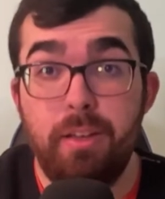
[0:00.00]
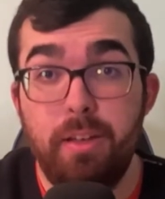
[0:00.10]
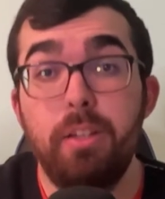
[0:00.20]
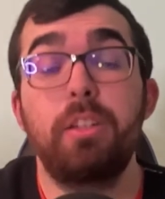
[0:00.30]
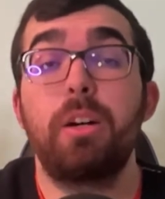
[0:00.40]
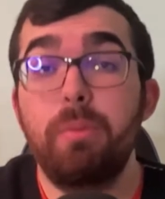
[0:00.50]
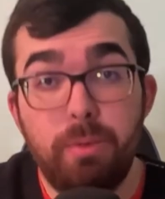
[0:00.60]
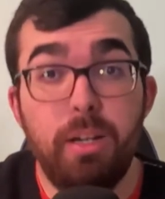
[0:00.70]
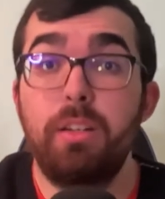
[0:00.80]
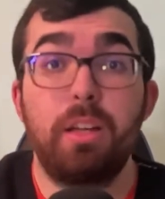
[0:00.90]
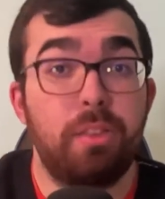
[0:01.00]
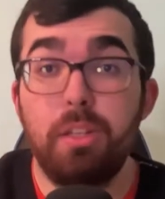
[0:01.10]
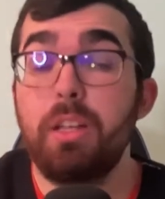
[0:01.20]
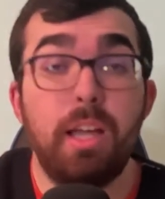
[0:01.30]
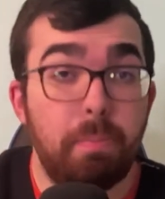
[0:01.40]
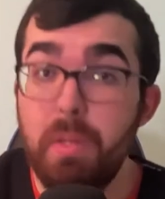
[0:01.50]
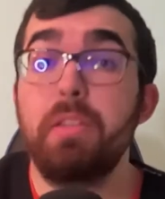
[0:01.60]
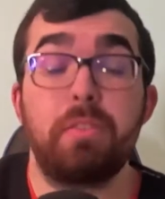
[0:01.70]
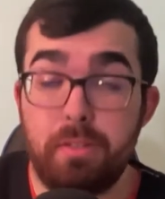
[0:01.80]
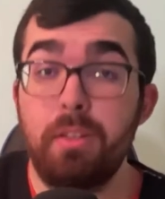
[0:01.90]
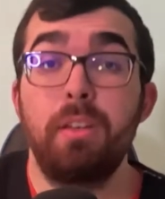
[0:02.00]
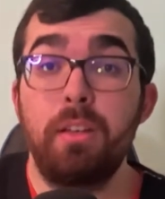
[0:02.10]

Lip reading: And you know what? Nothing happens.